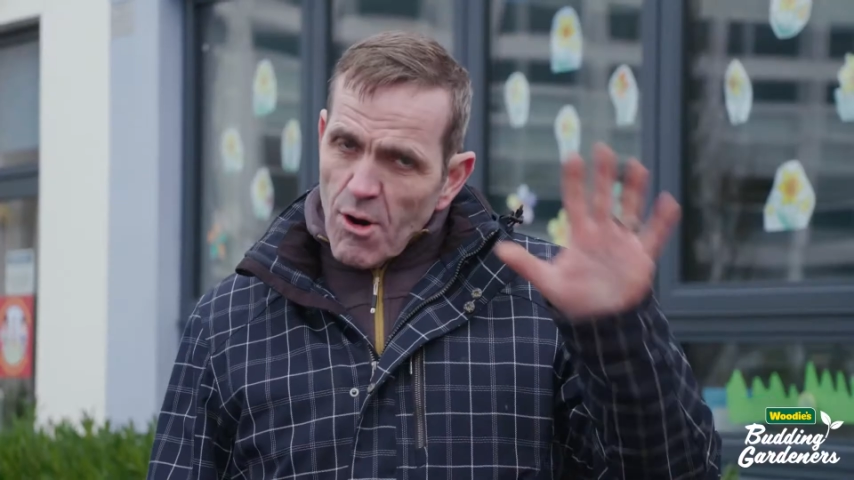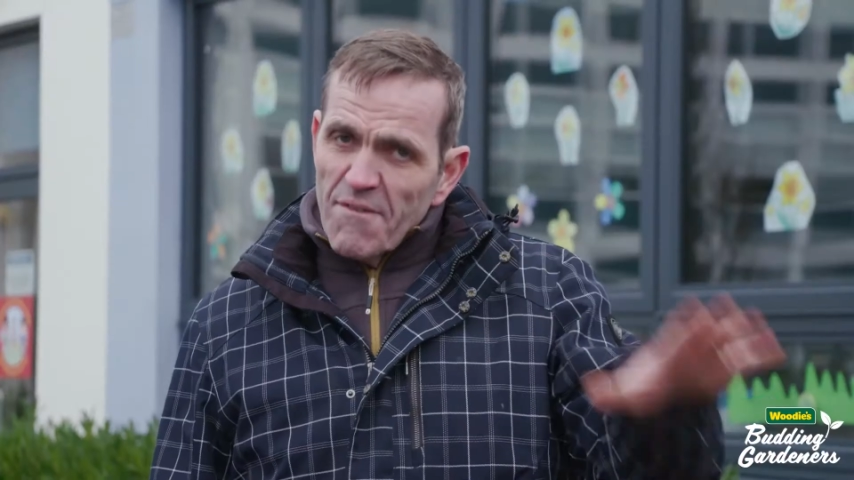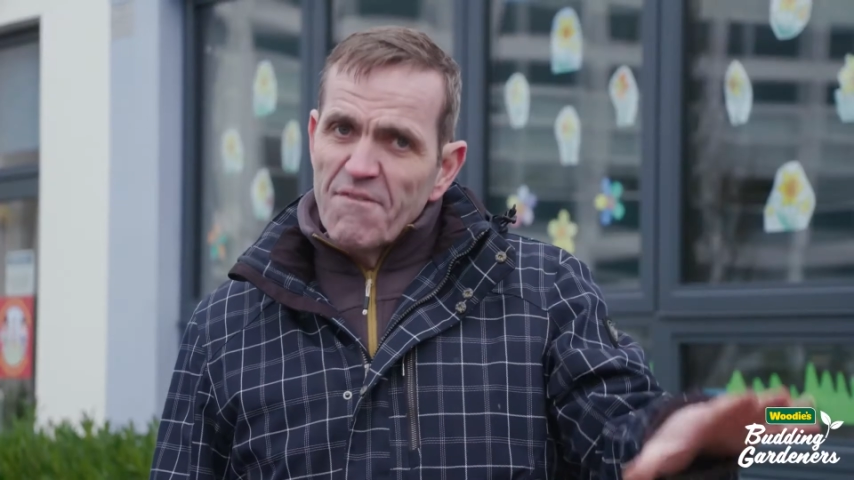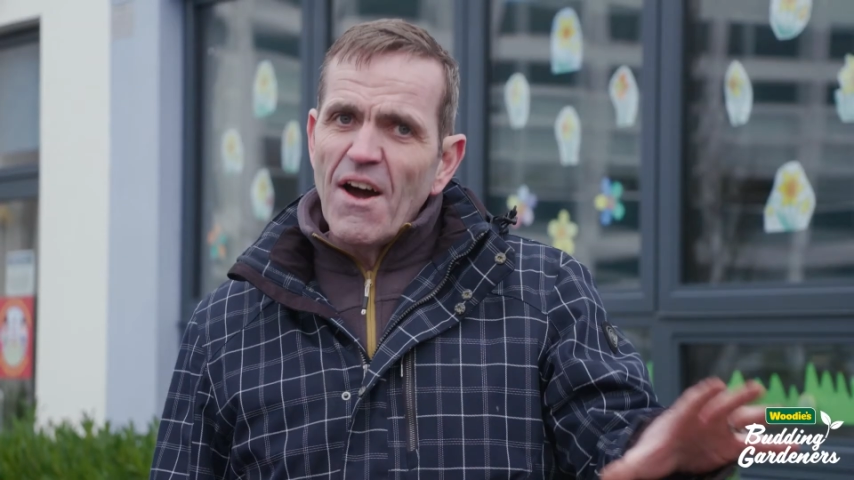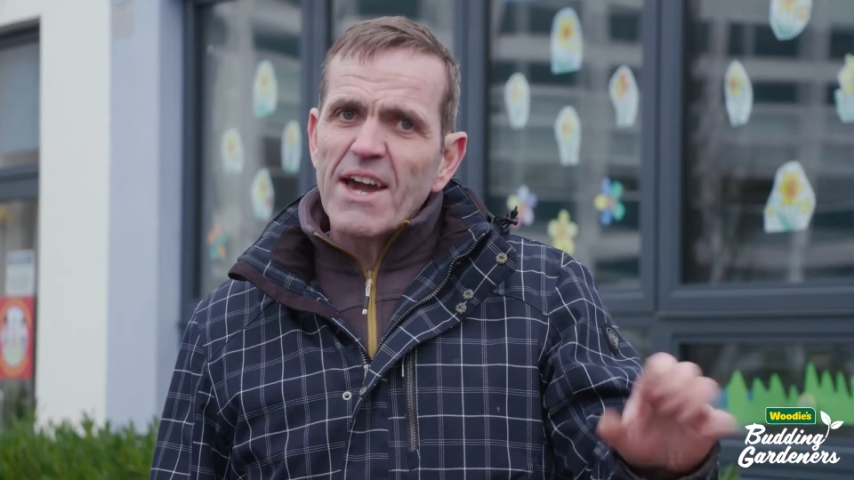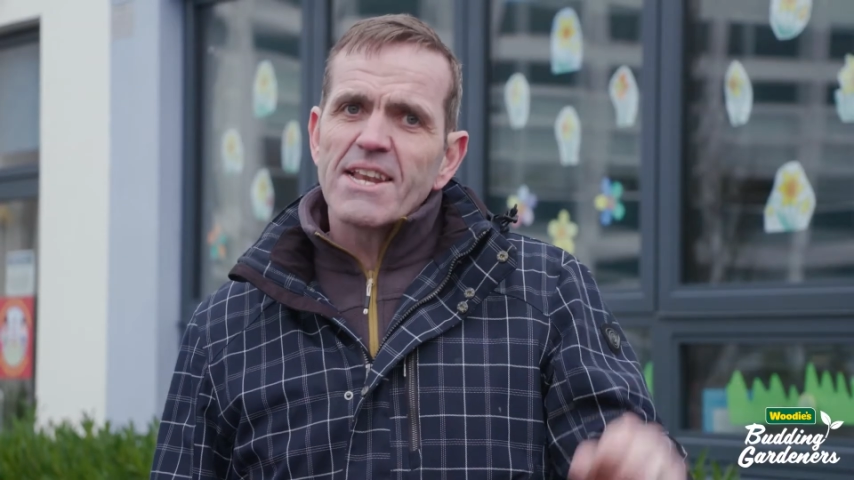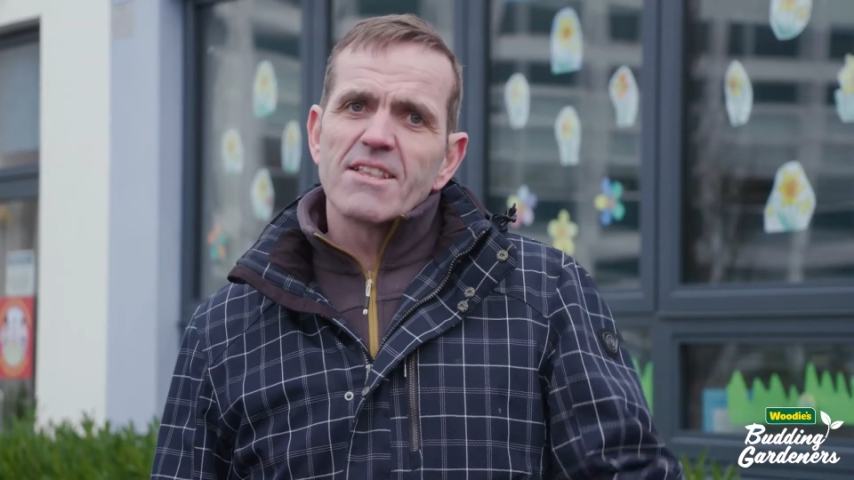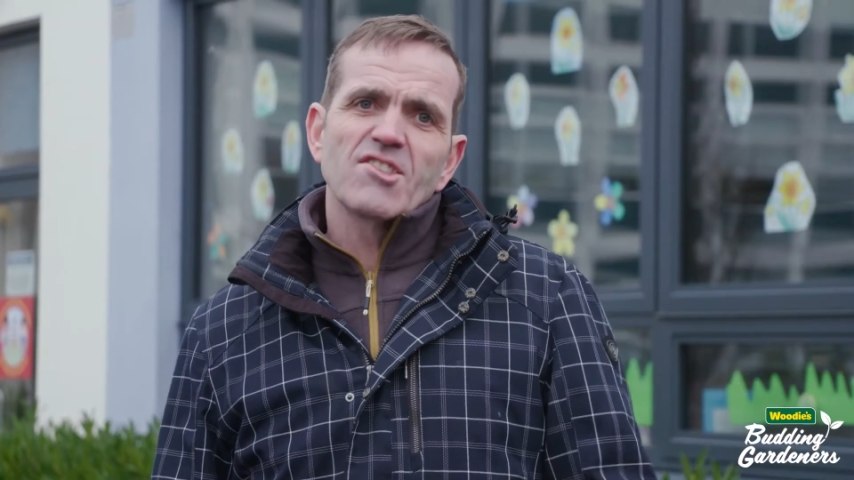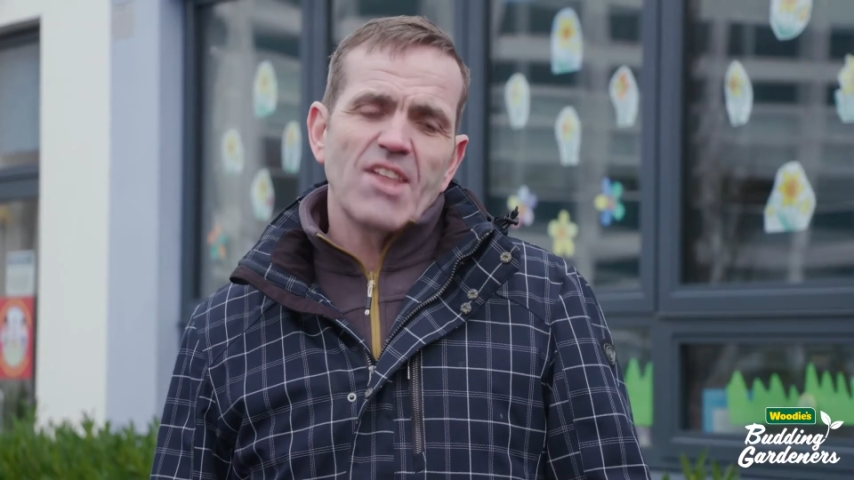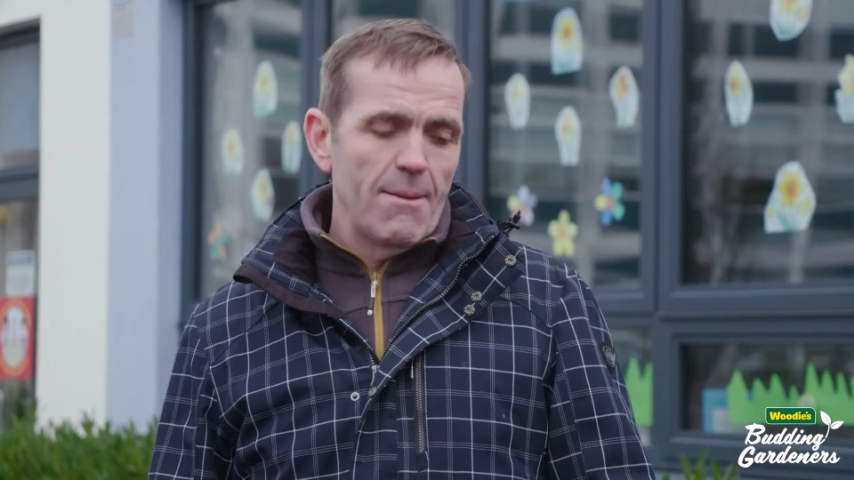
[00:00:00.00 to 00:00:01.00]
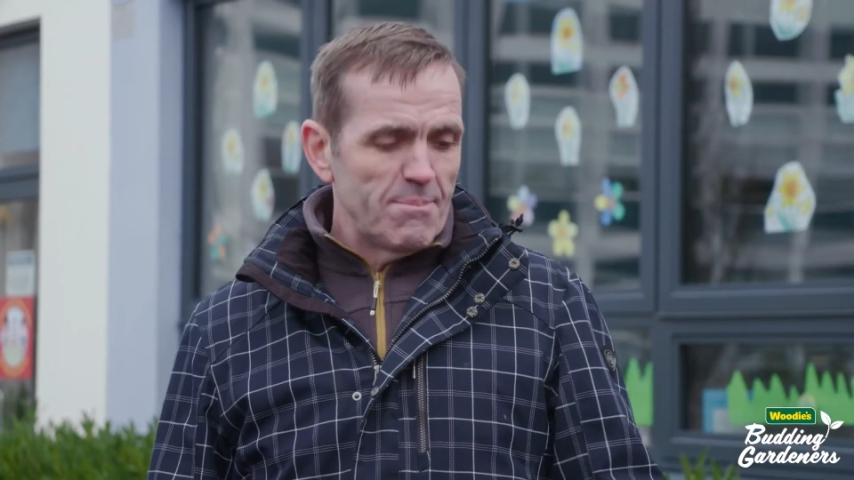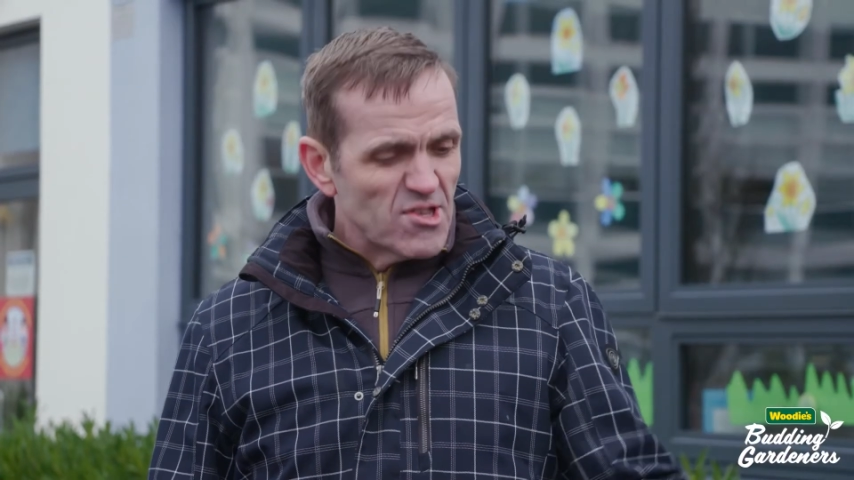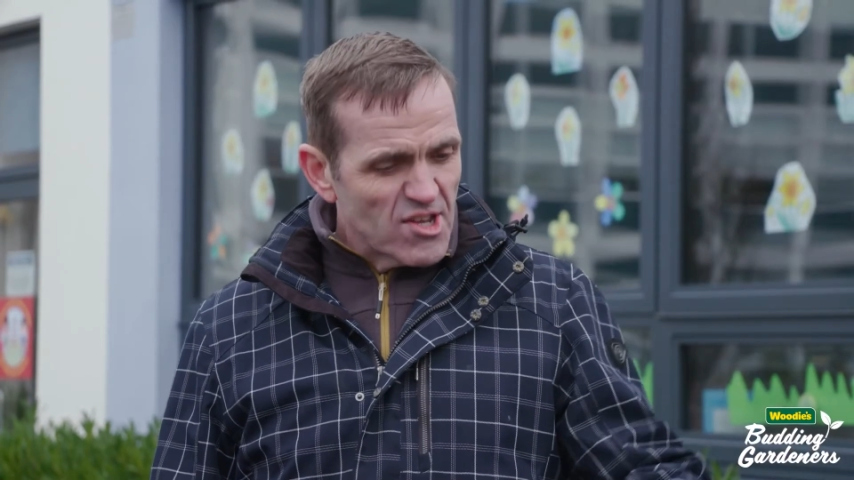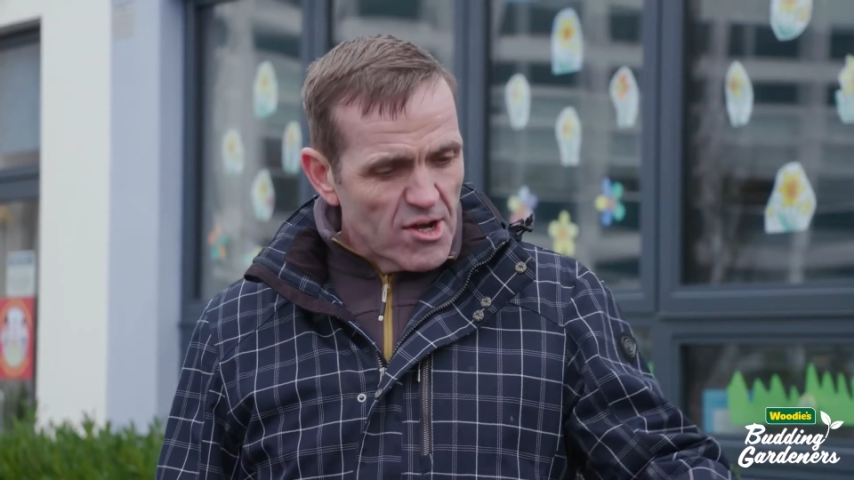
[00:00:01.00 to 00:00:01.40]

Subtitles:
our final step is to